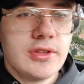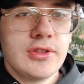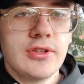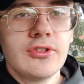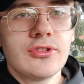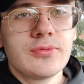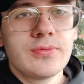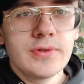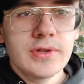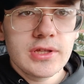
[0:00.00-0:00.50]

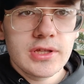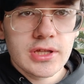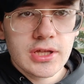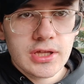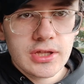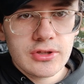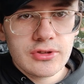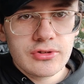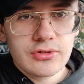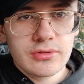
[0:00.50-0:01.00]
this thing
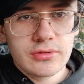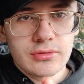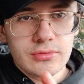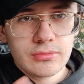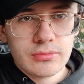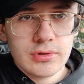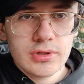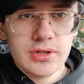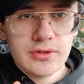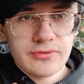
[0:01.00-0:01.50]
is
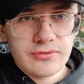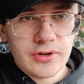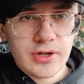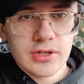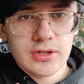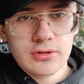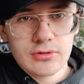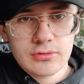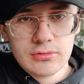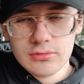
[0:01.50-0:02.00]
really
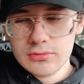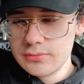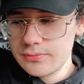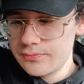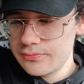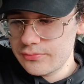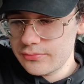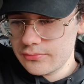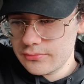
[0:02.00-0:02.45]
fucking cool,